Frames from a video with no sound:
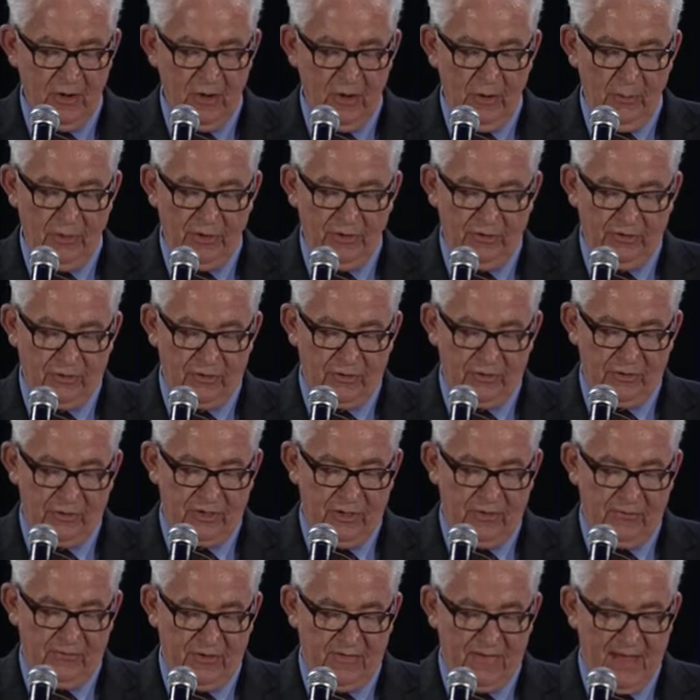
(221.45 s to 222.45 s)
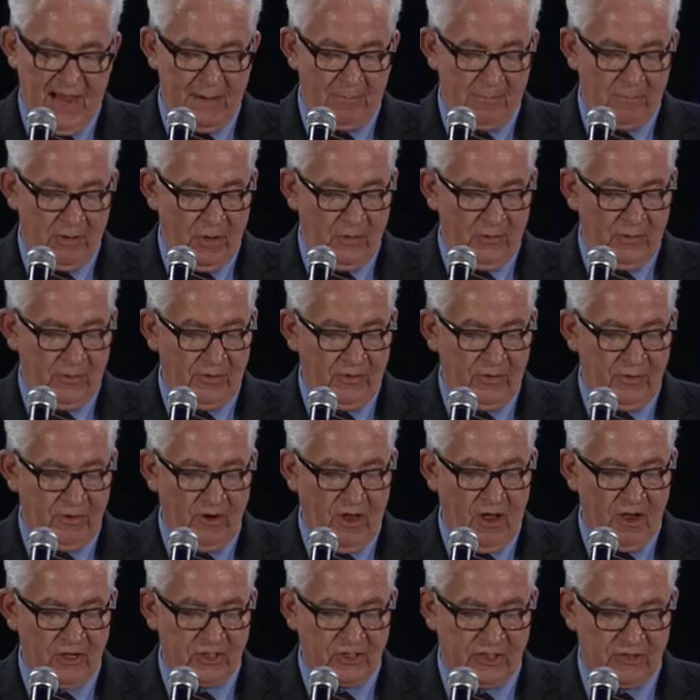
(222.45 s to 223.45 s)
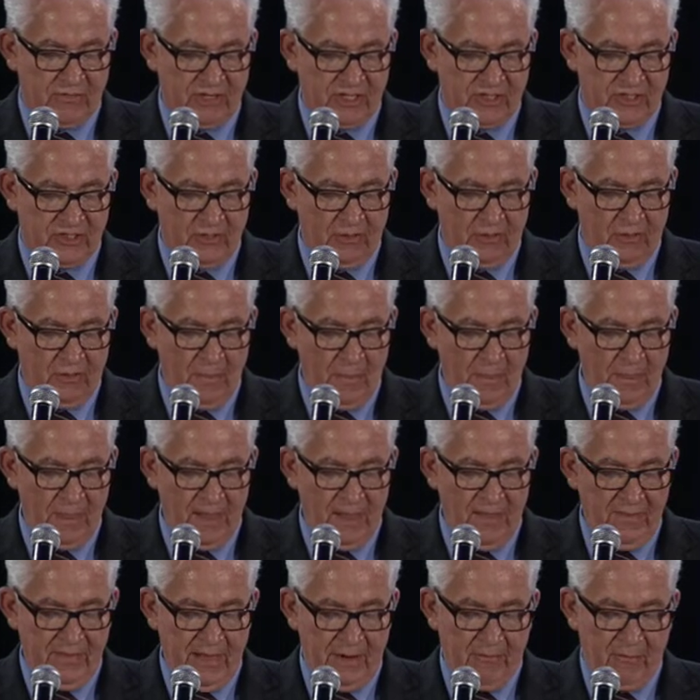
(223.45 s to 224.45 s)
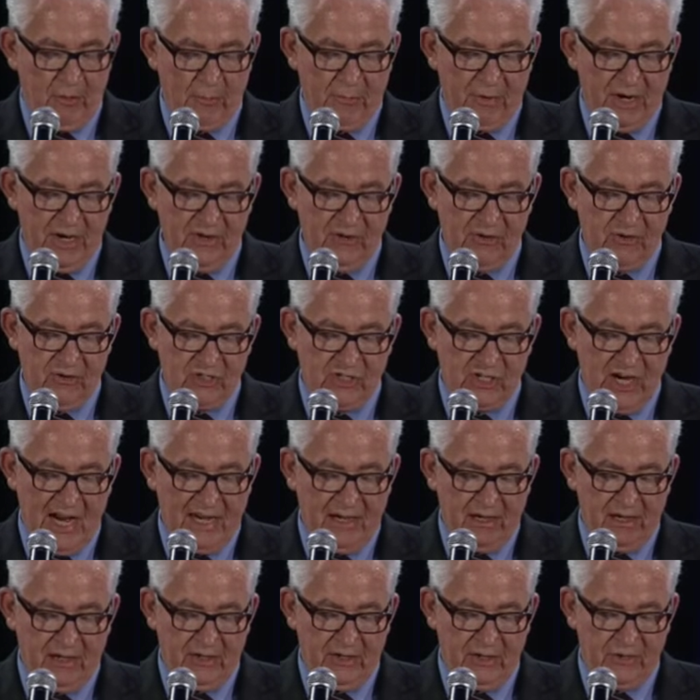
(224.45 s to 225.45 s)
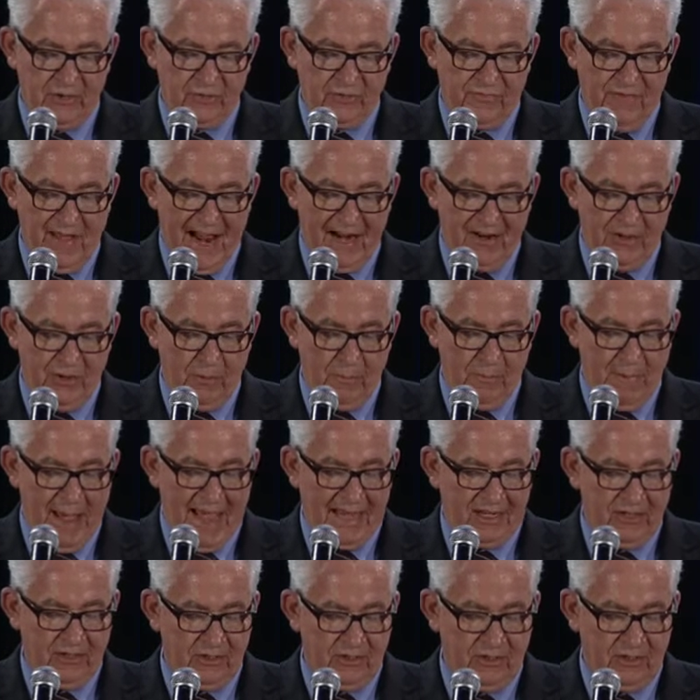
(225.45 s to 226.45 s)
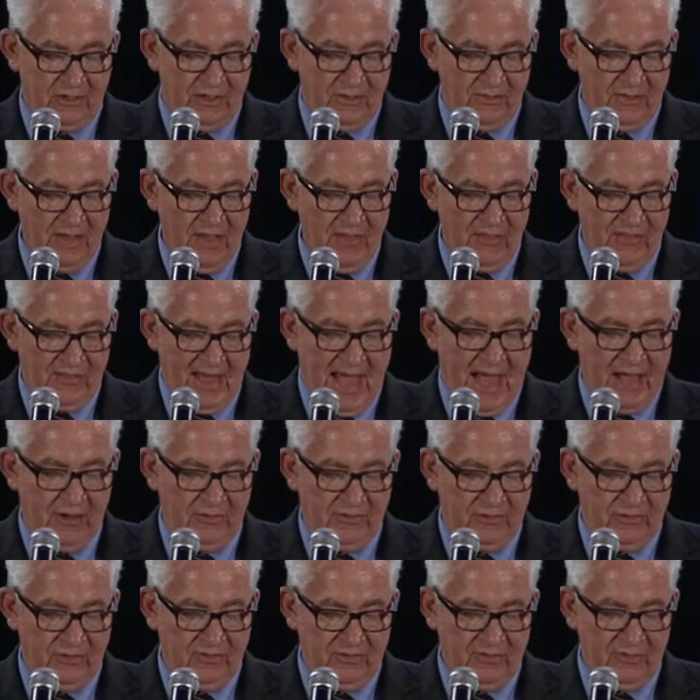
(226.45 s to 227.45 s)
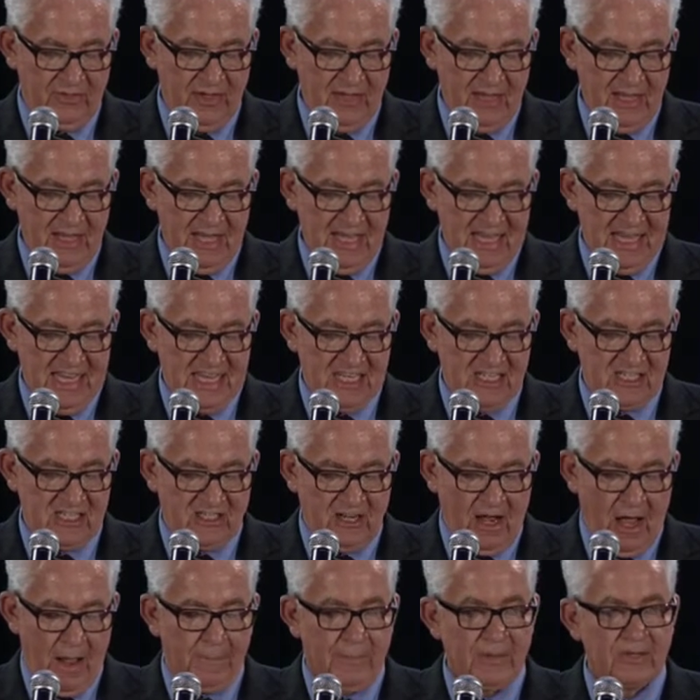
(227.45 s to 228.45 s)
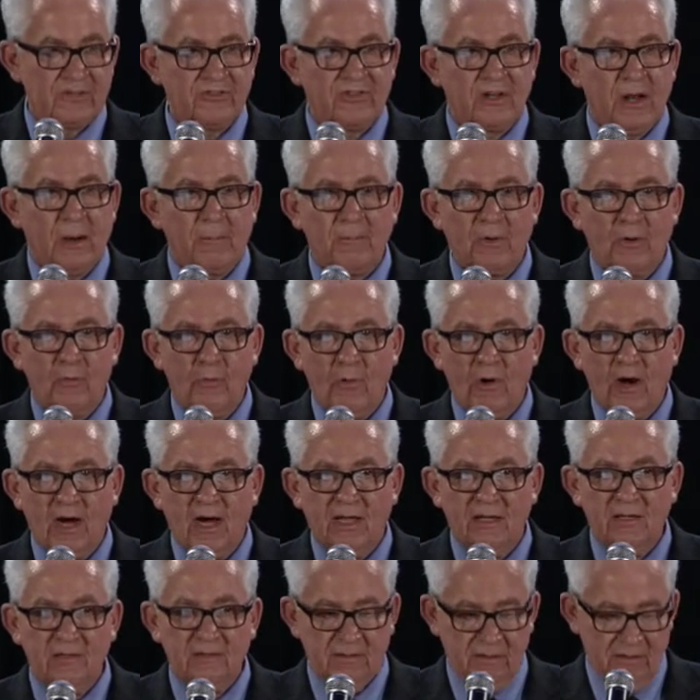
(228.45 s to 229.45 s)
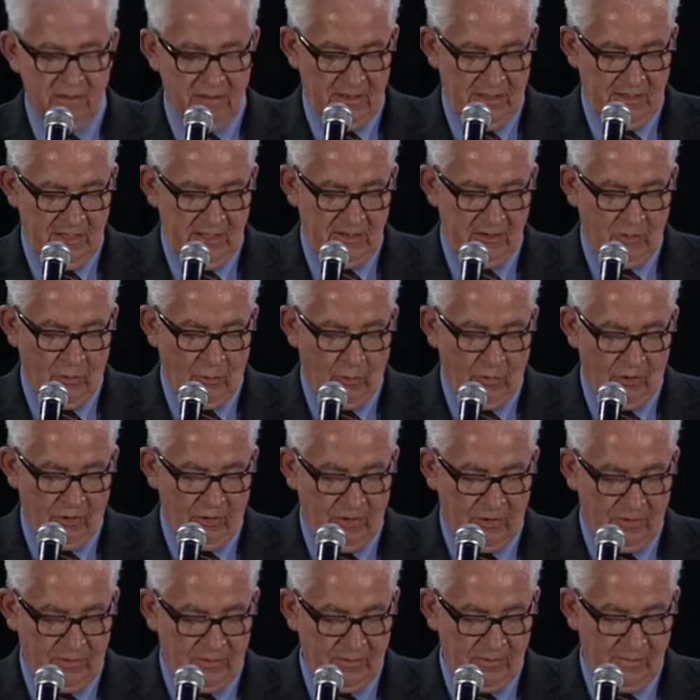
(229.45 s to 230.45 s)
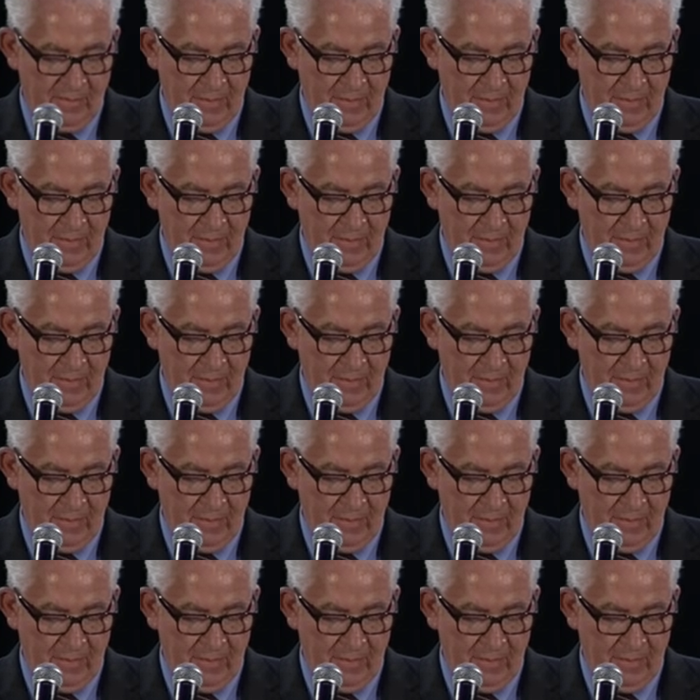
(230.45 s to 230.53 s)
When searching for that broken or lost crystal that will bring your chandelier's value back into the thousands, his stop is #1 in the world.